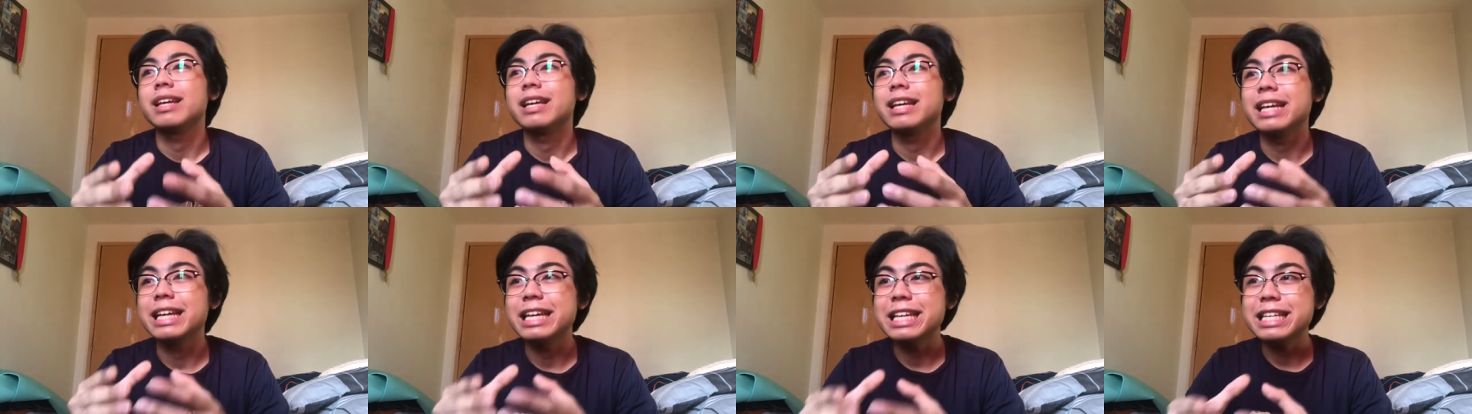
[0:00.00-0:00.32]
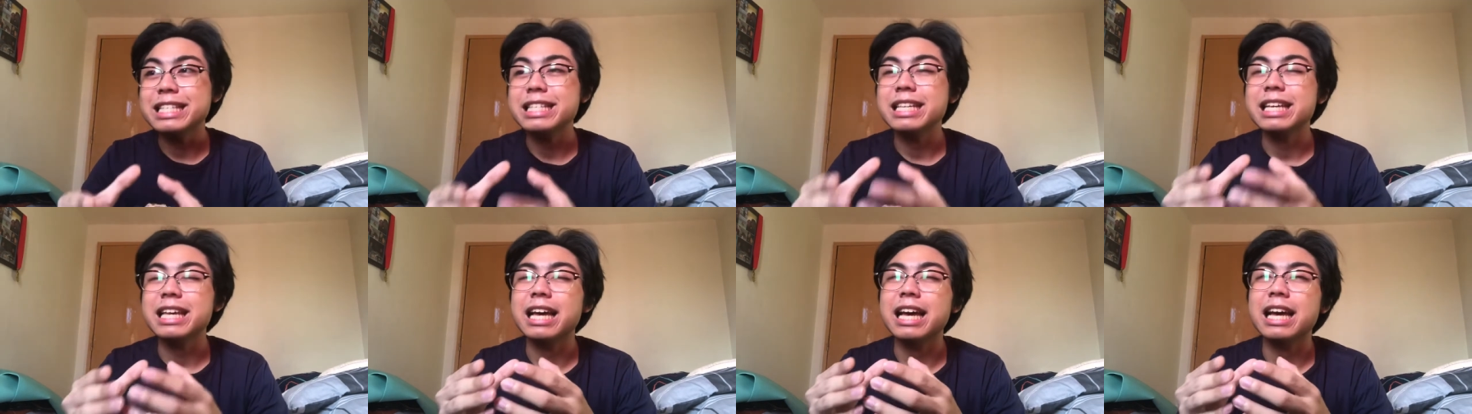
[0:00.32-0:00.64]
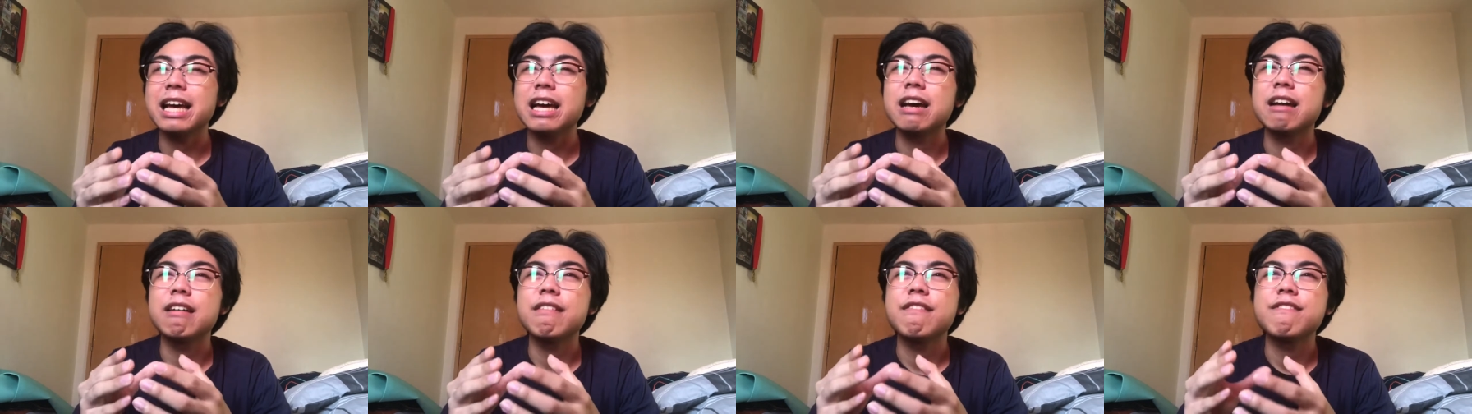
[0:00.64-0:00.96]
is
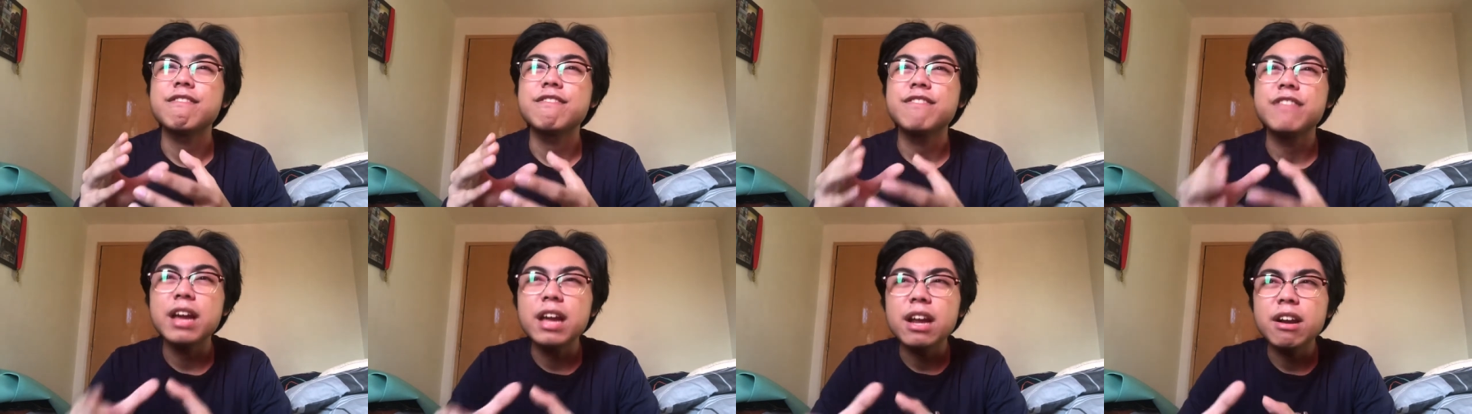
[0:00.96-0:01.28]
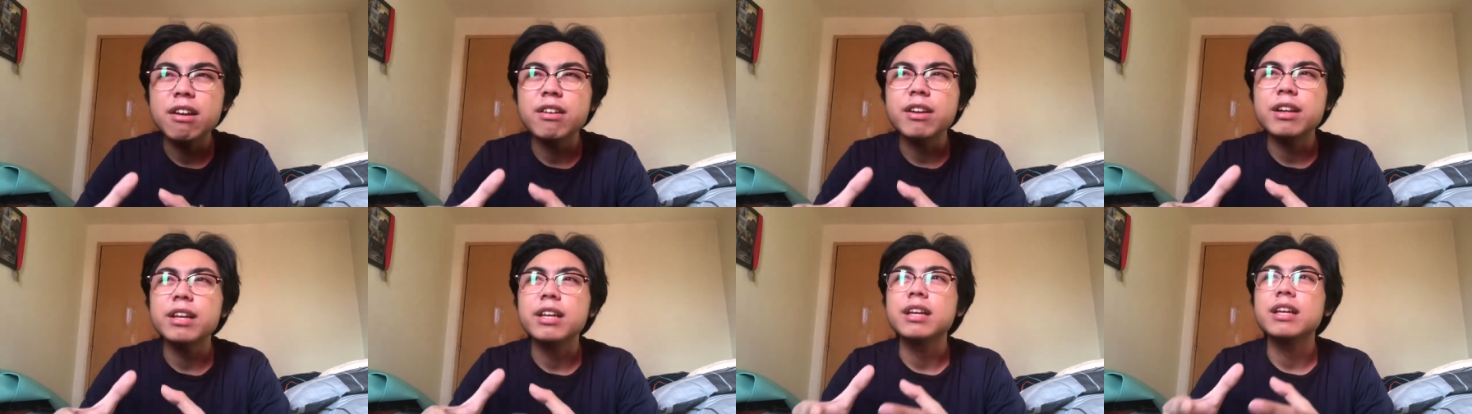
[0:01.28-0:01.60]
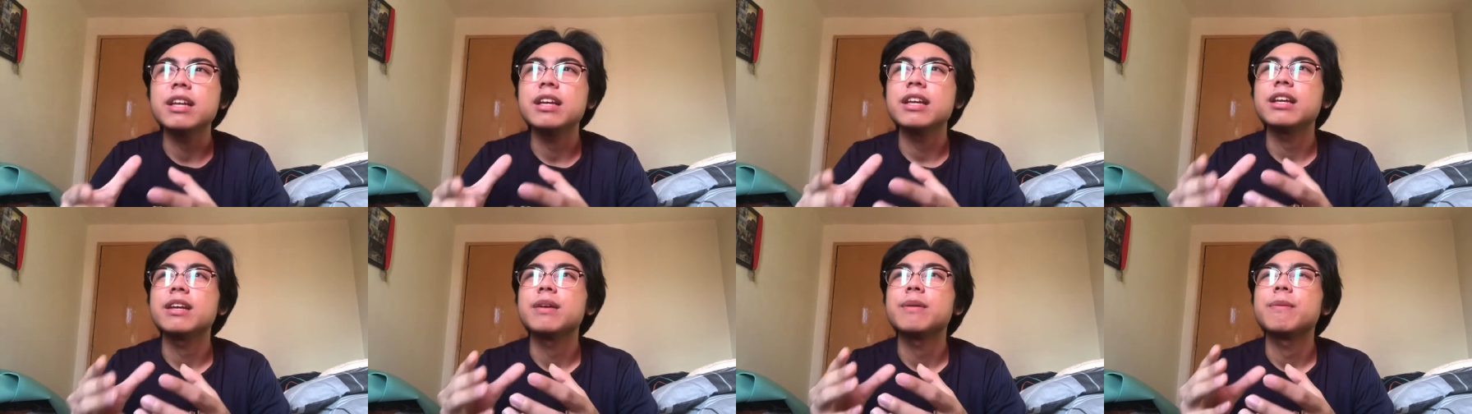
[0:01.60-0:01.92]
very